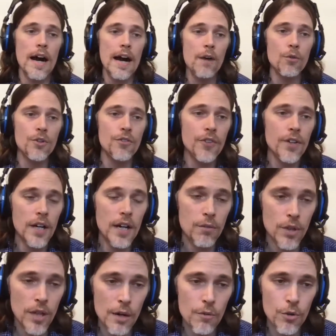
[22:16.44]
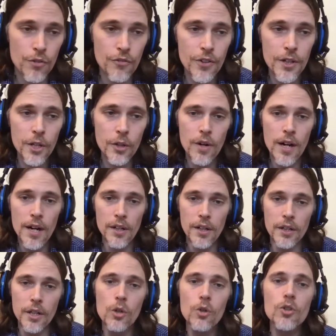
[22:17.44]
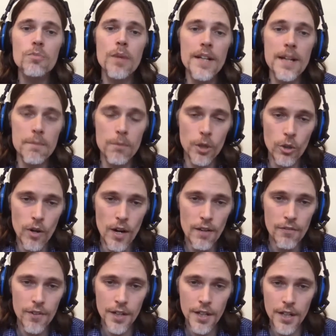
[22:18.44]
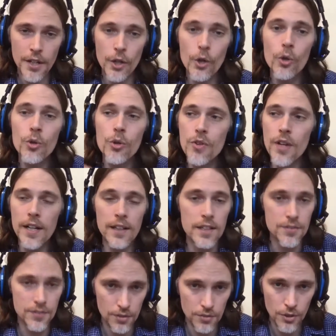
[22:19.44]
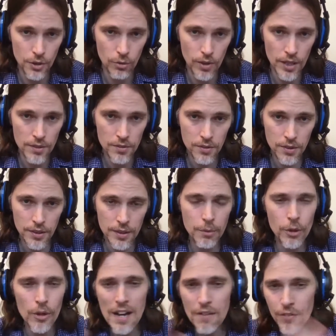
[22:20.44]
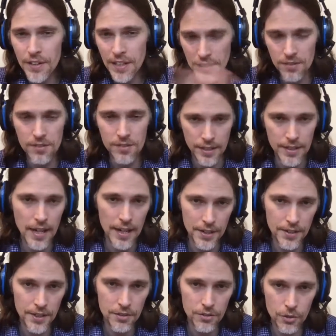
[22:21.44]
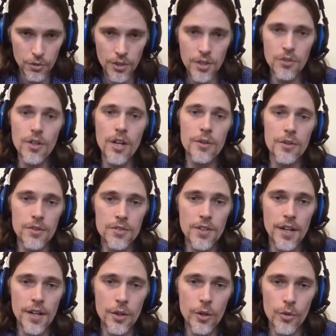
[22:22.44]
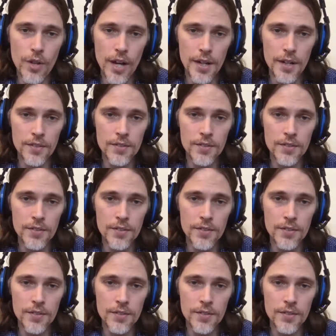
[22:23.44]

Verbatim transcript: would, I would, I would figure out like, who's my demographic and who do they listen to, right? So okay. the demographic is the ninety. So you need okay. to understand who right. that is.